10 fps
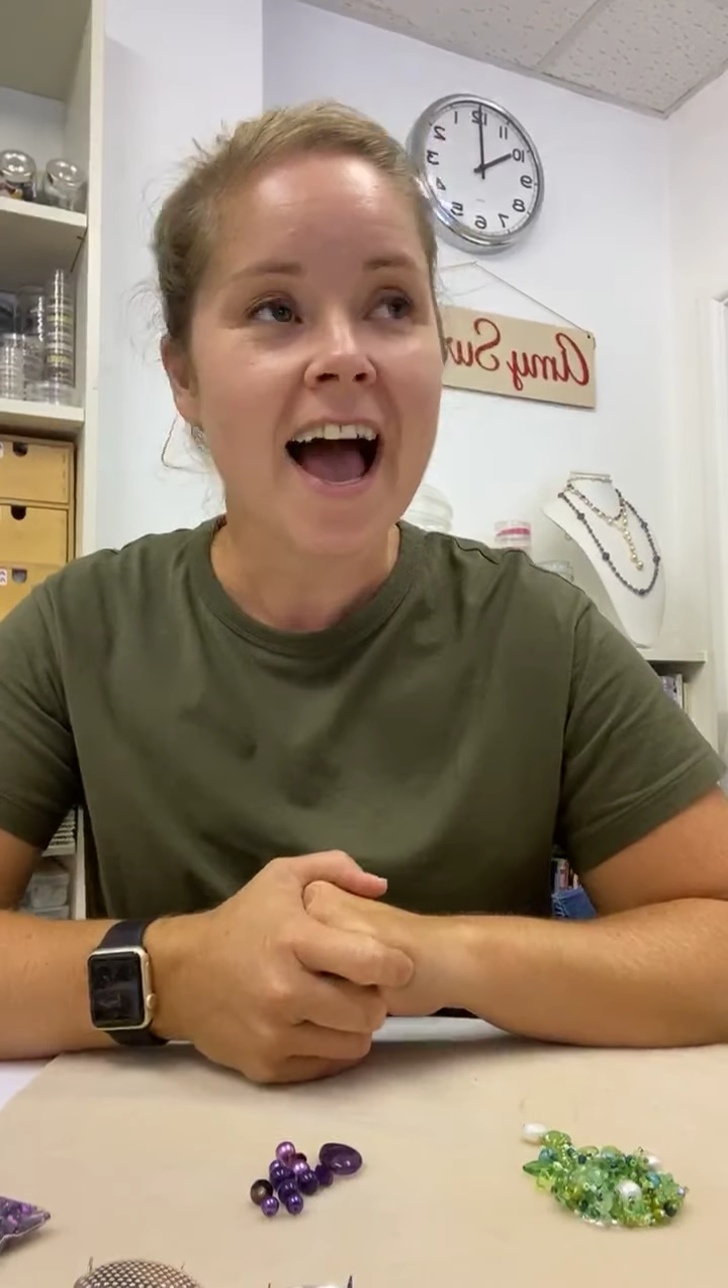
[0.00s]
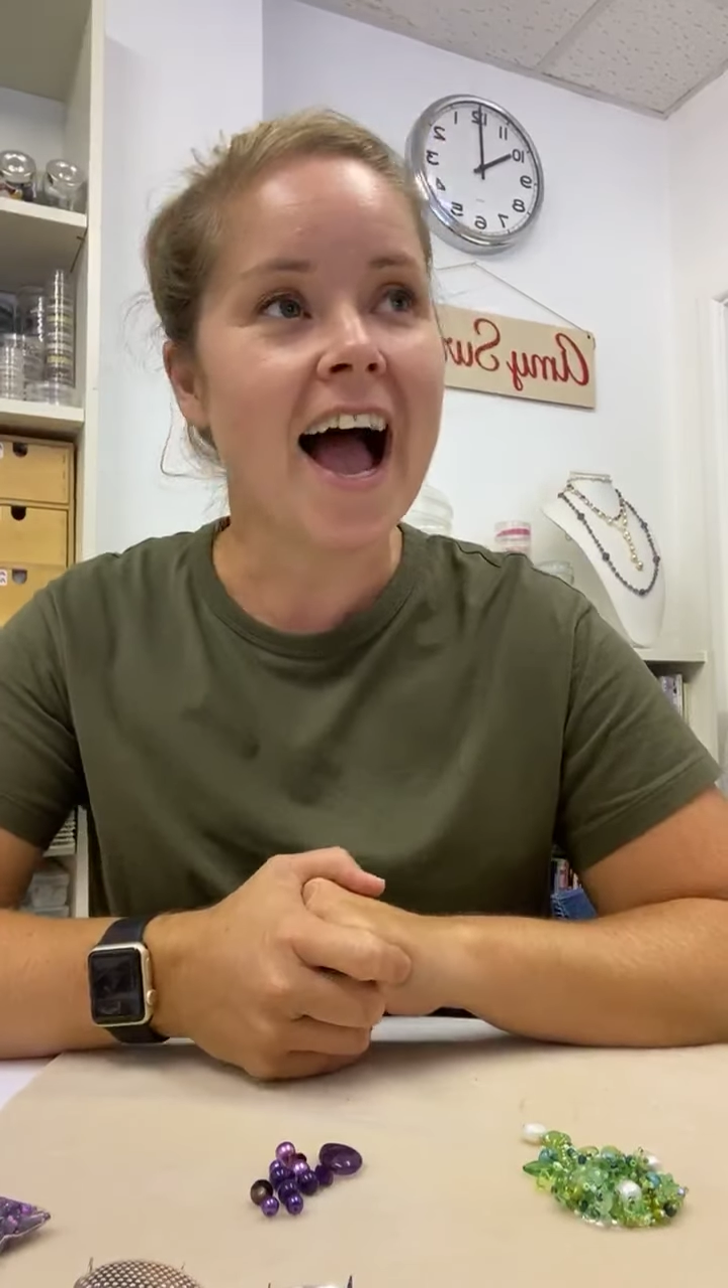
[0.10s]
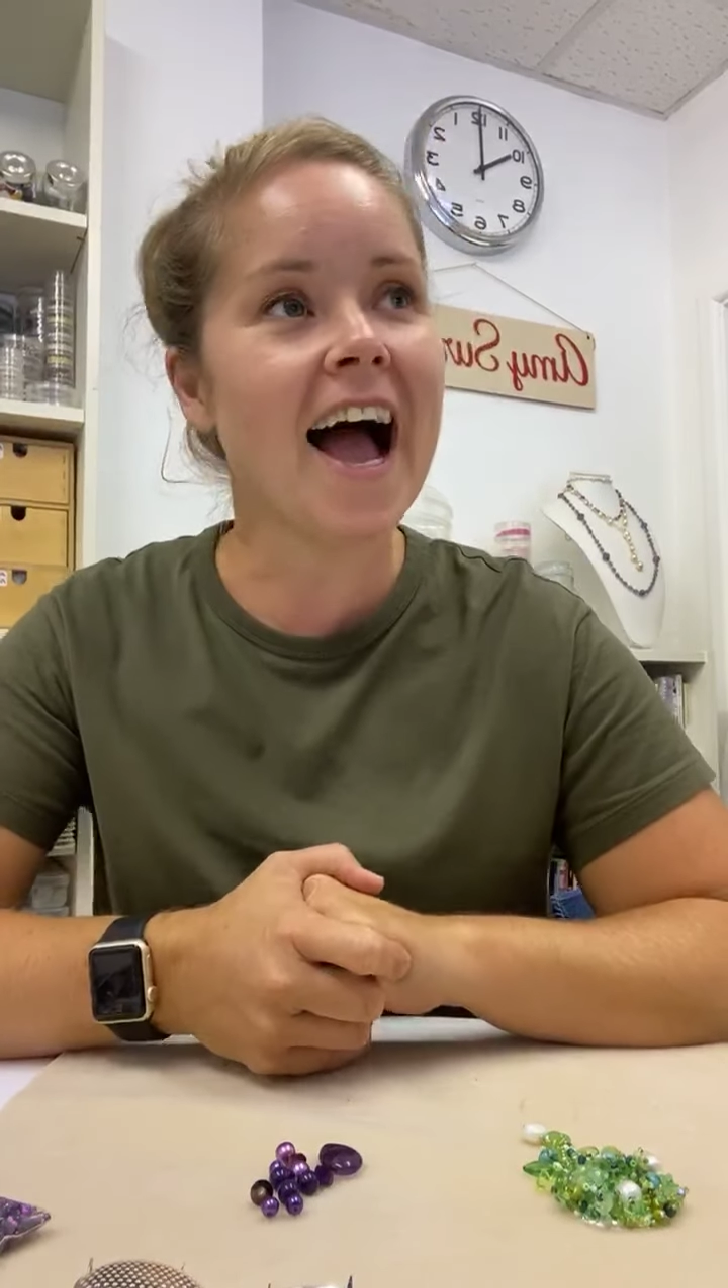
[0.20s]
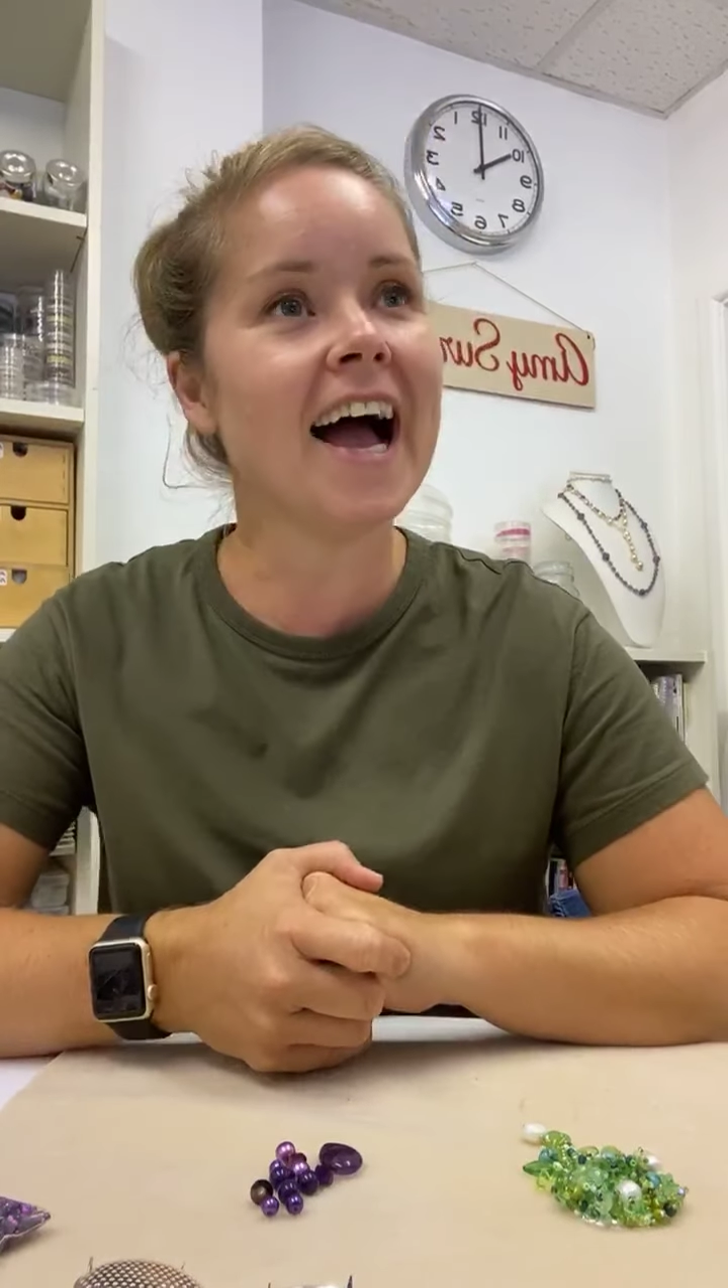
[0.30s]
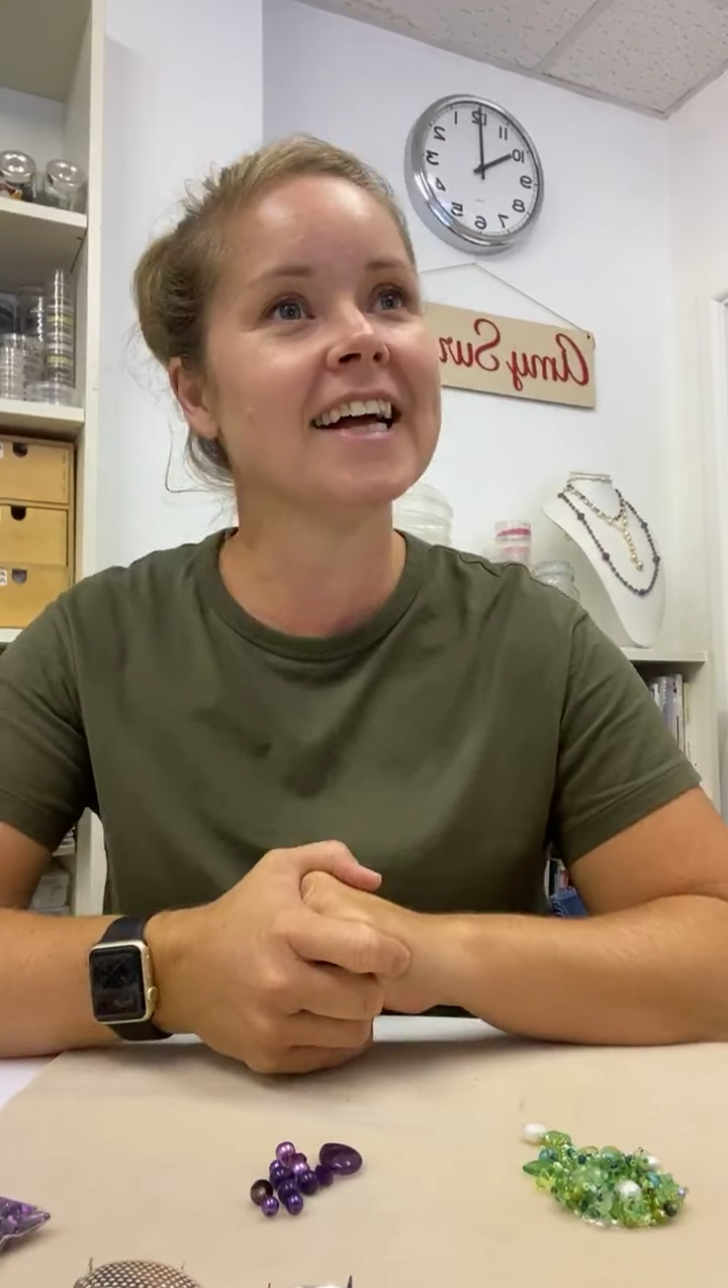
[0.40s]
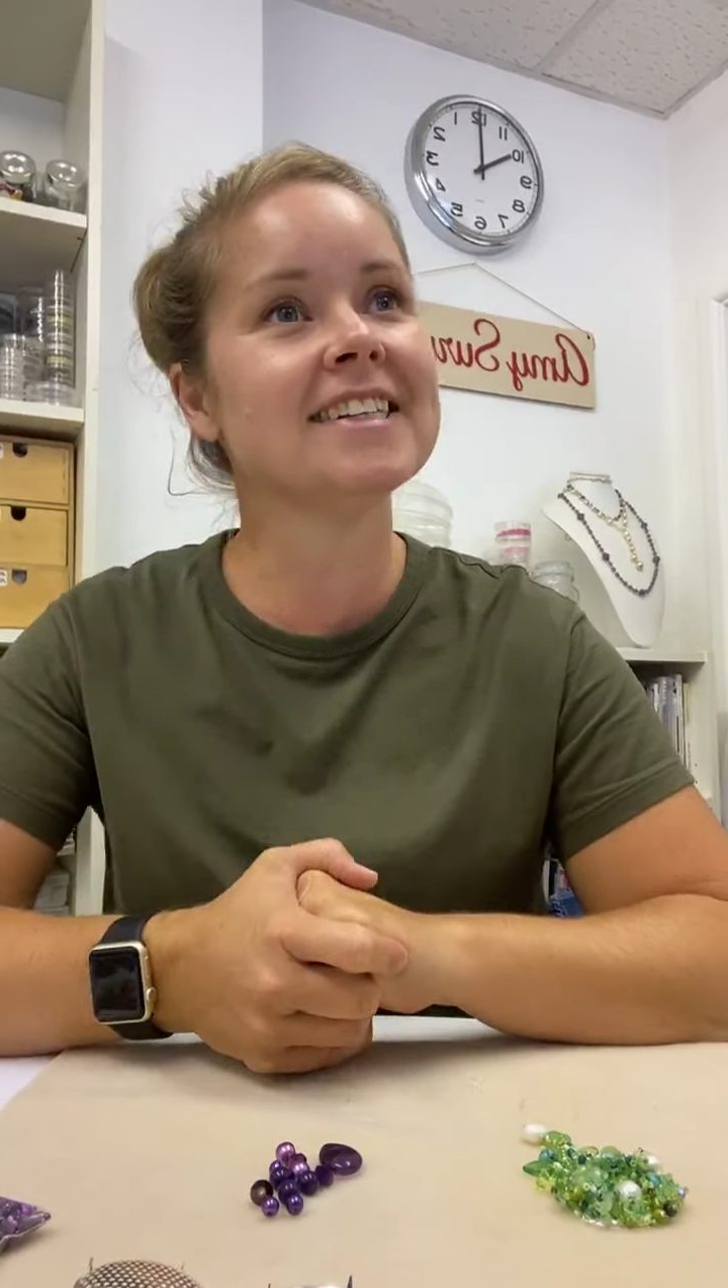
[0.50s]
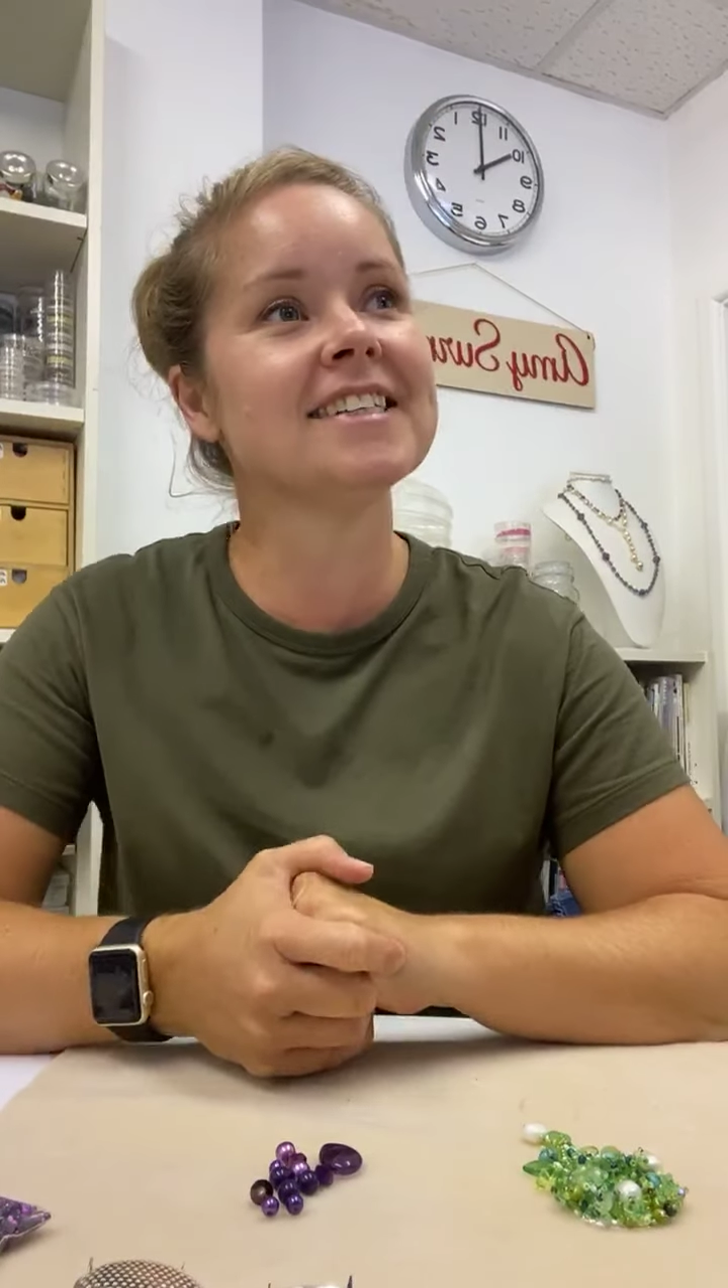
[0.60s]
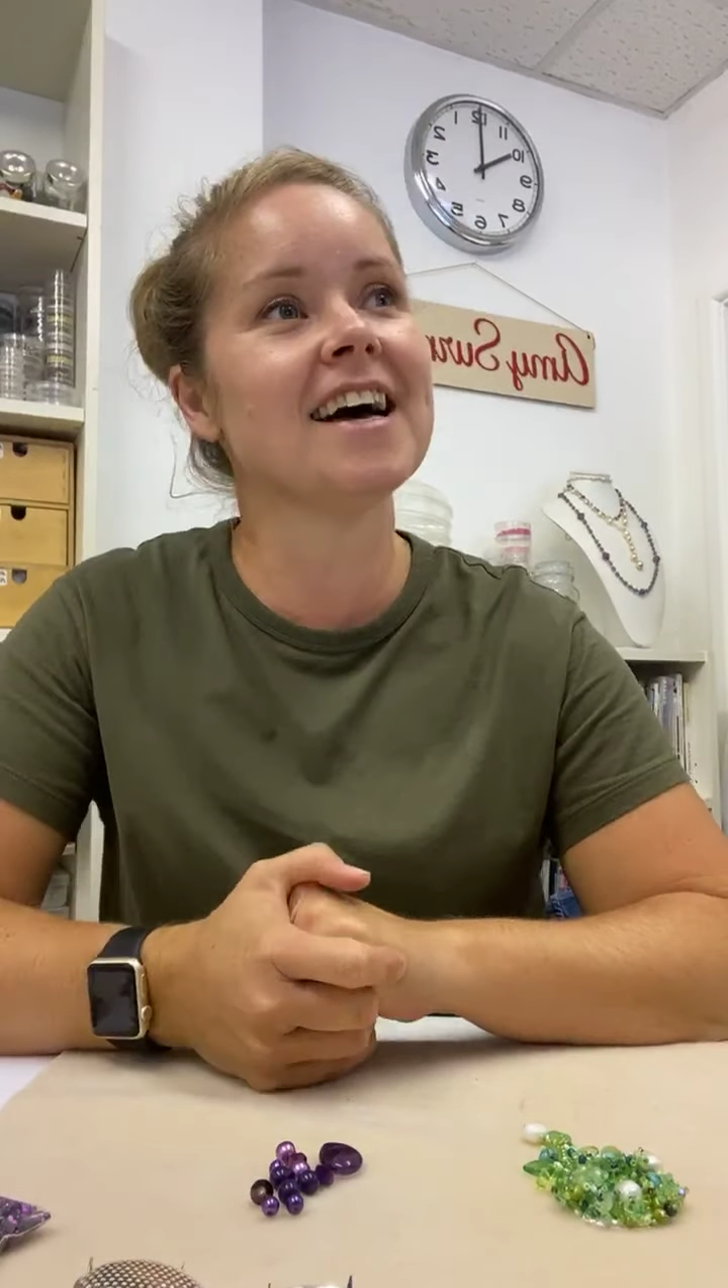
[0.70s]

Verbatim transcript: And